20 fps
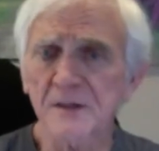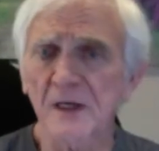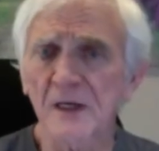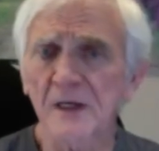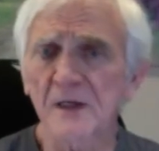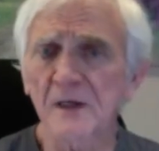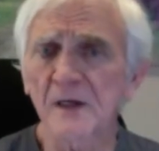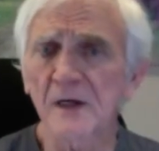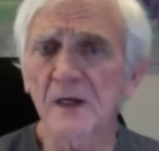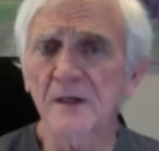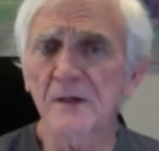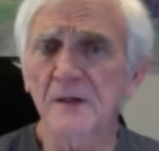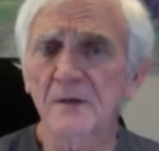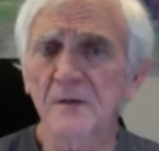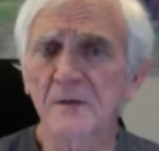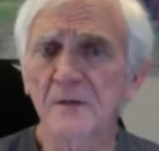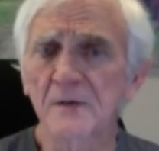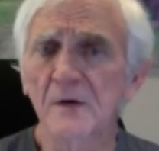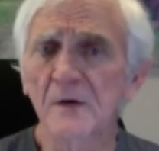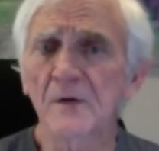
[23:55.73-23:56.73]
I, I
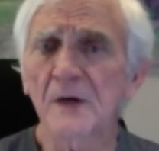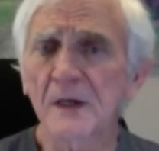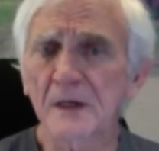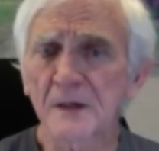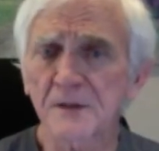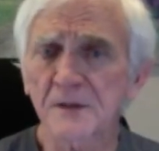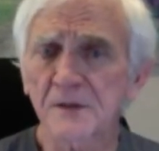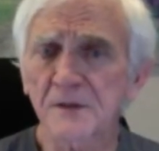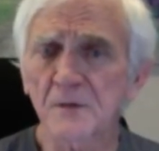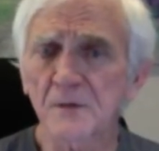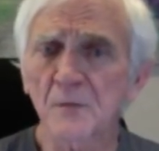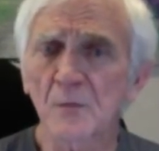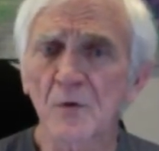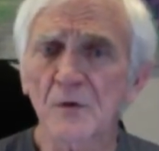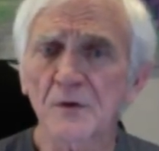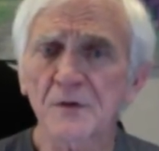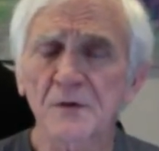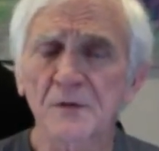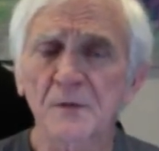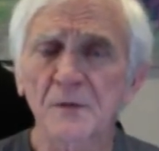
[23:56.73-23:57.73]
donate a certain
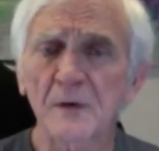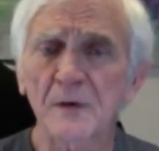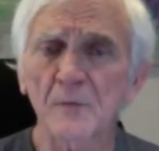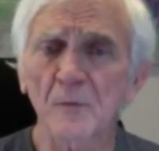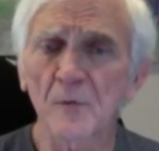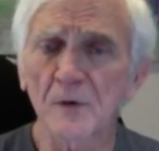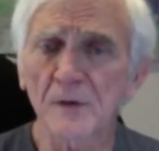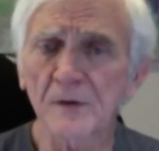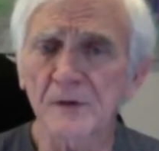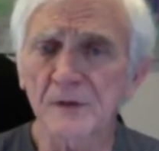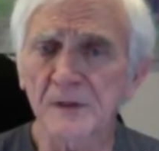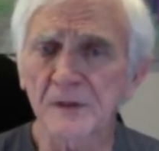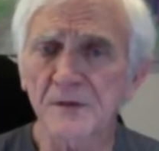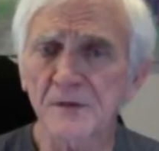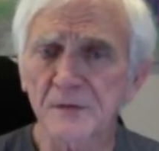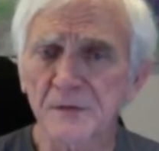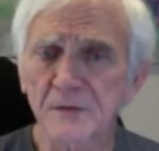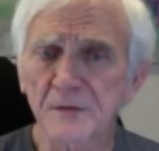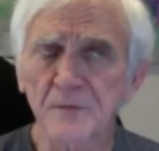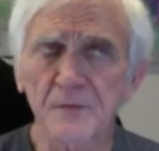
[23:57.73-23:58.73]
portion of my
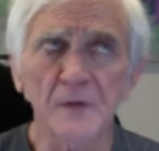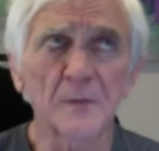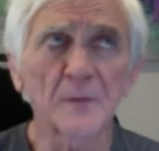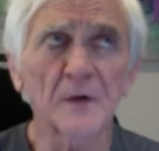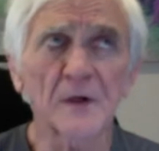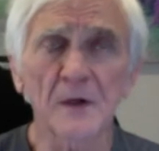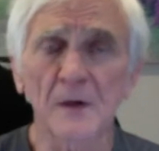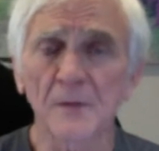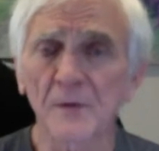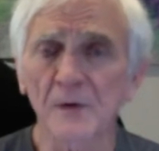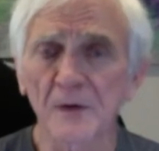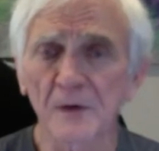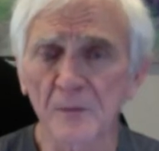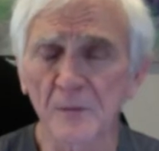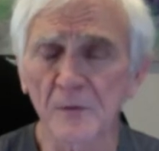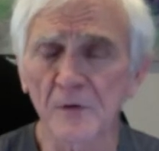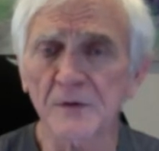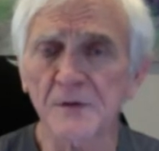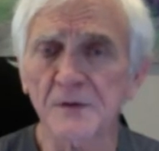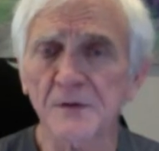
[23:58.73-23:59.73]
royalties from a couple of the
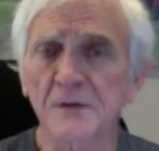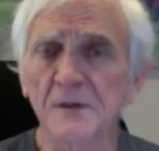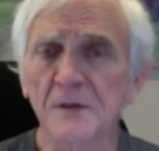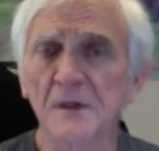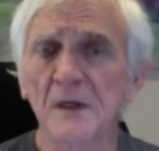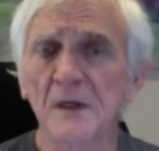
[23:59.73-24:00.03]
books